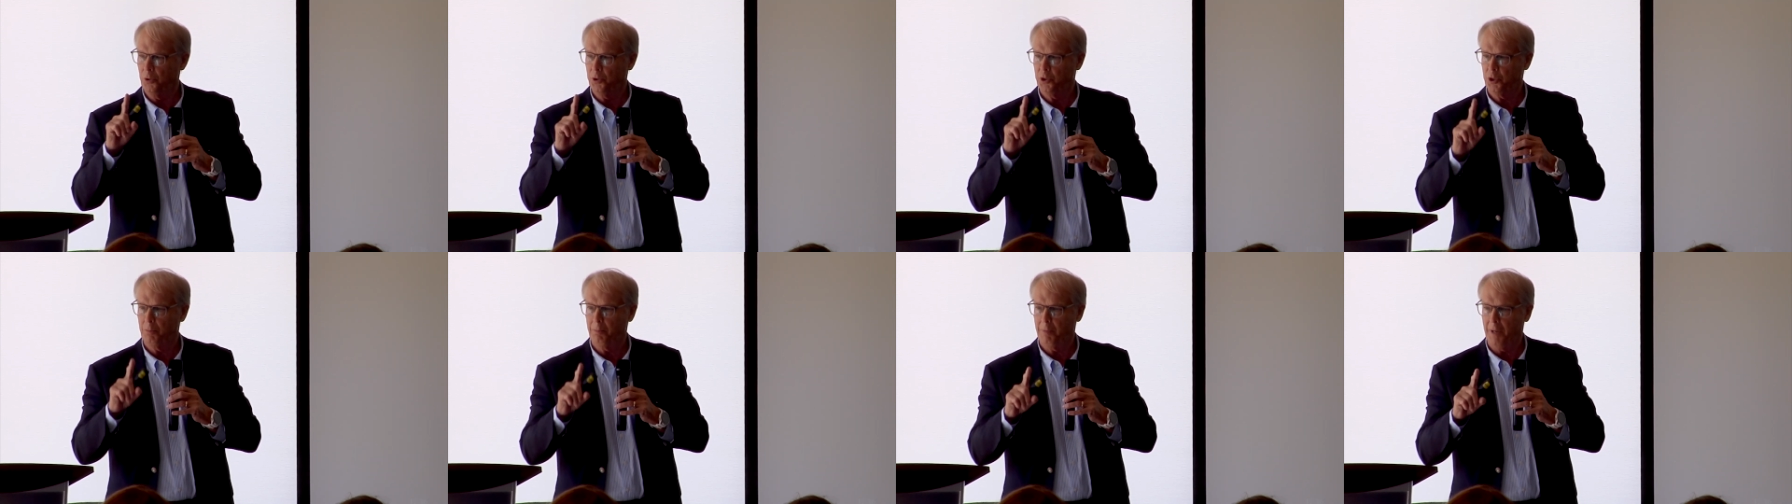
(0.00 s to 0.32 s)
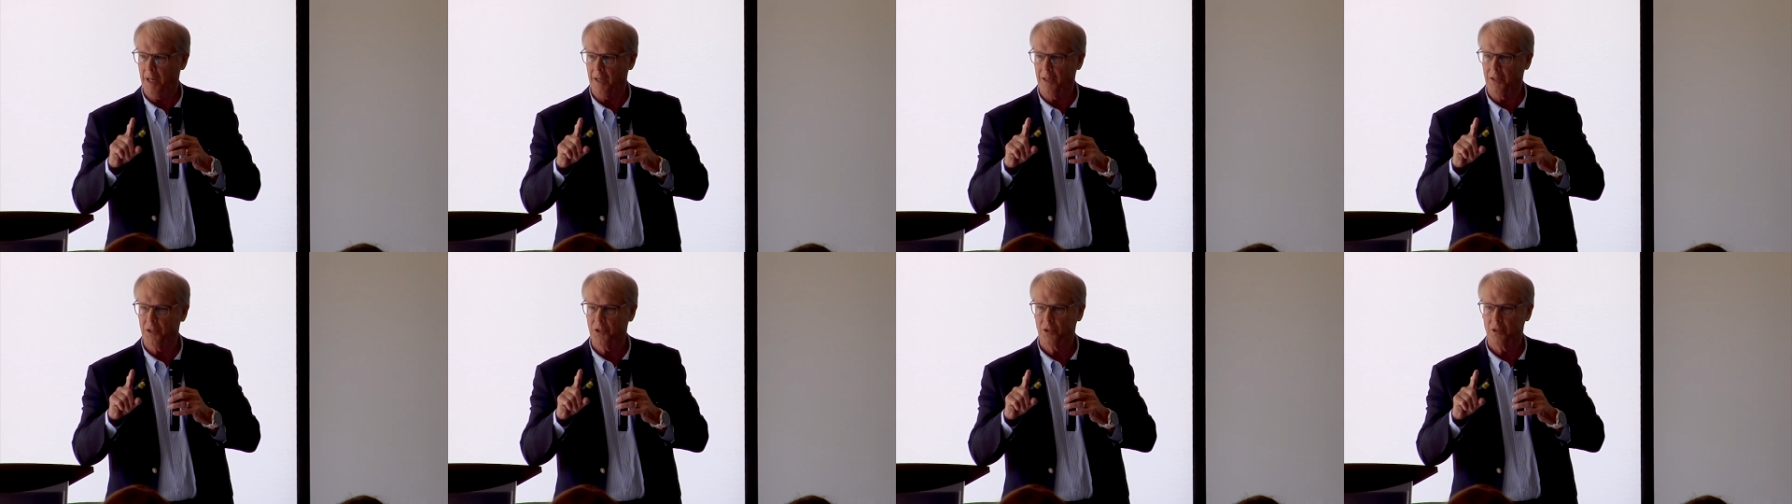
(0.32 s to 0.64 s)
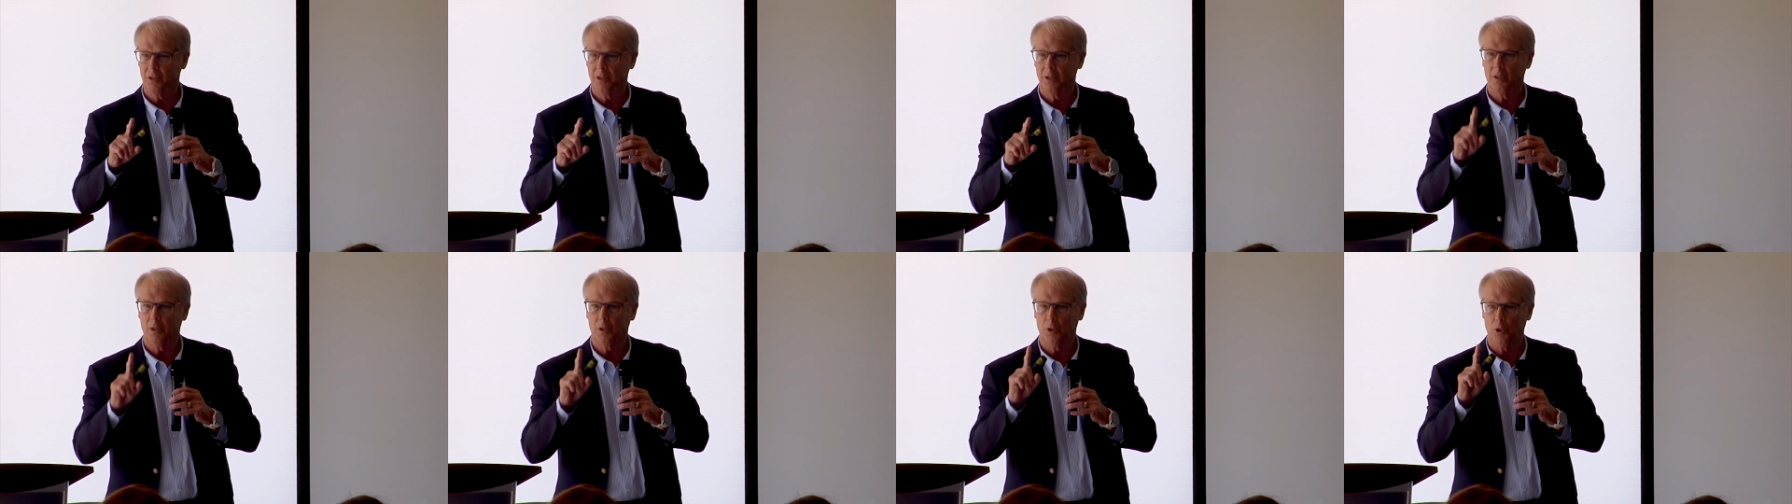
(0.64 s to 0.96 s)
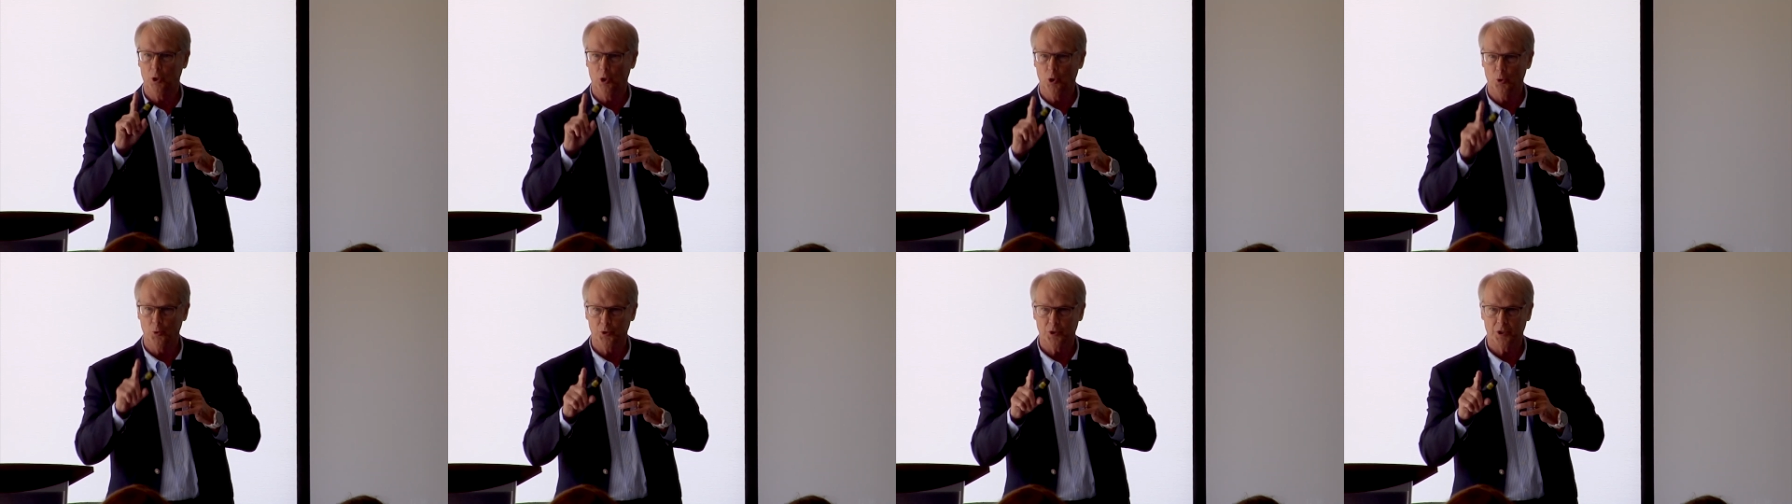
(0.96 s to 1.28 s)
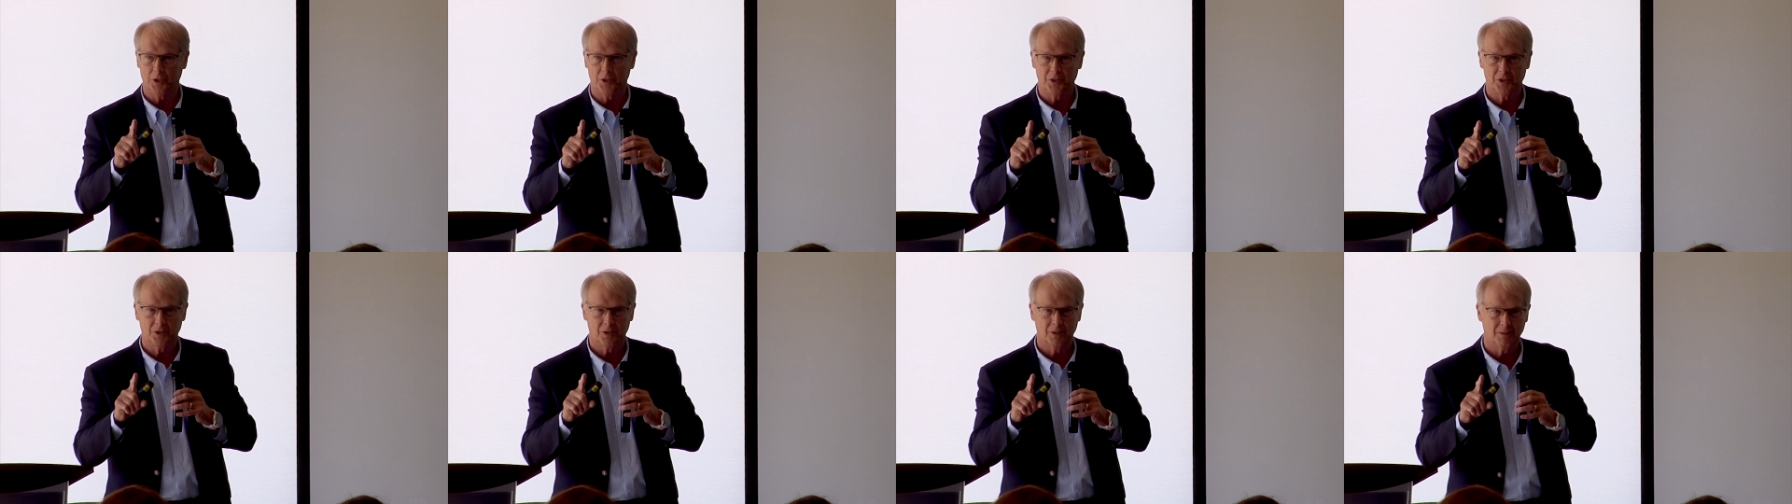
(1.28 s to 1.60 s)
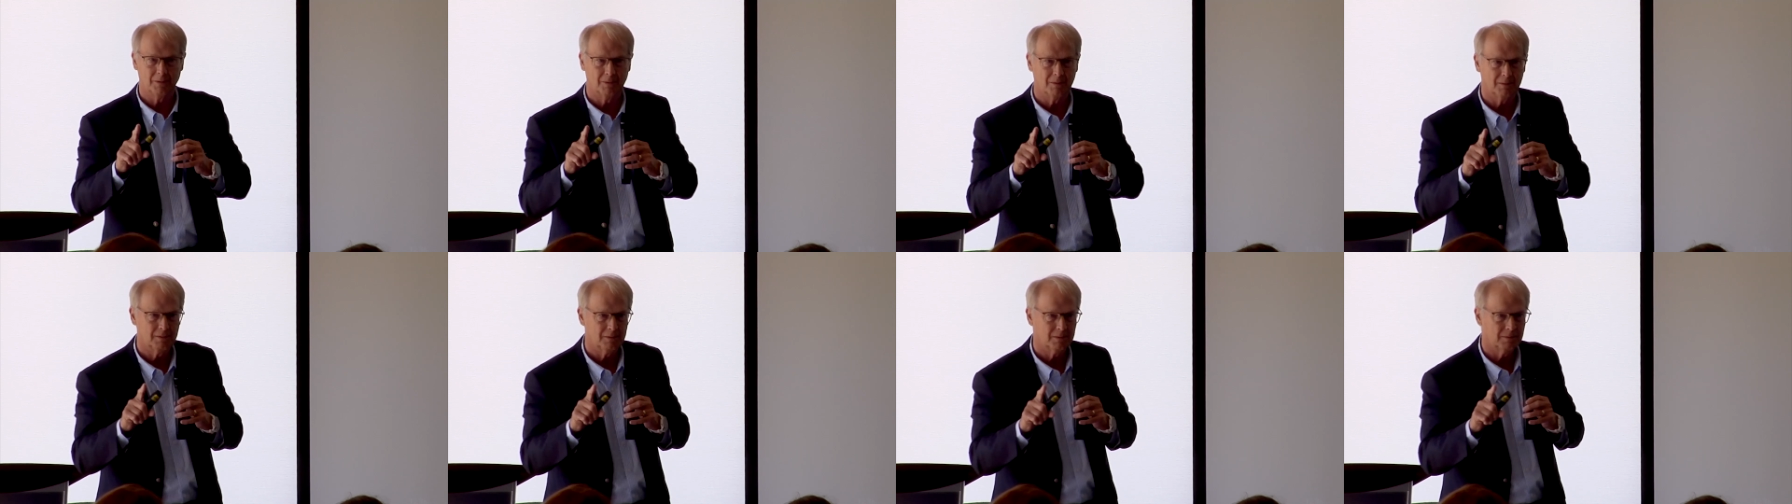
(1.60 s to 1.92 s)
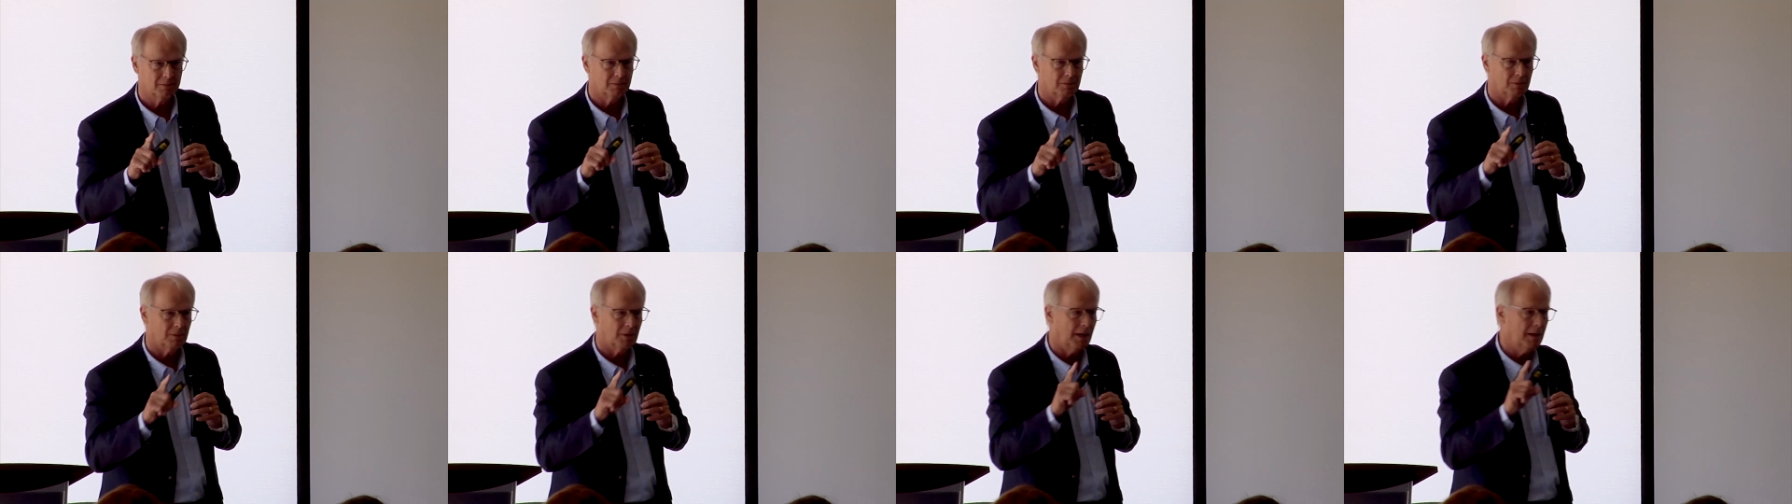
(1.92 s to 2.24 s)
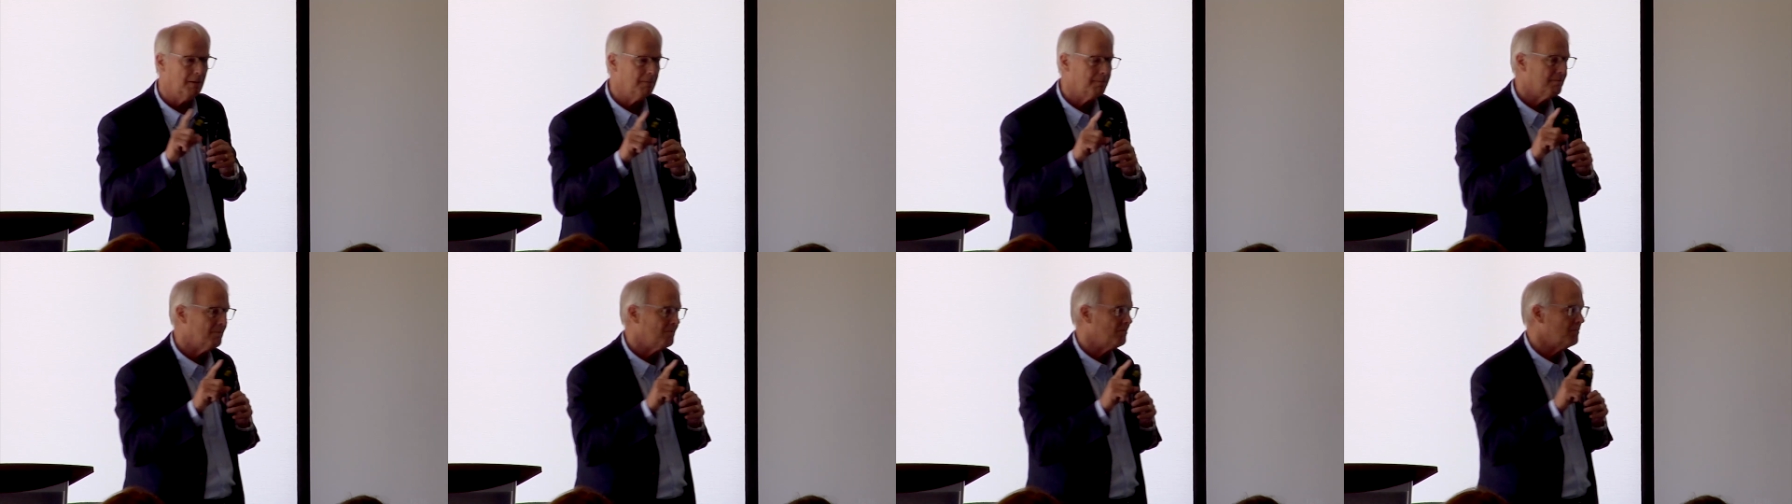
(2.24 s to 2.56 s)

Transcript: speaks loses, right?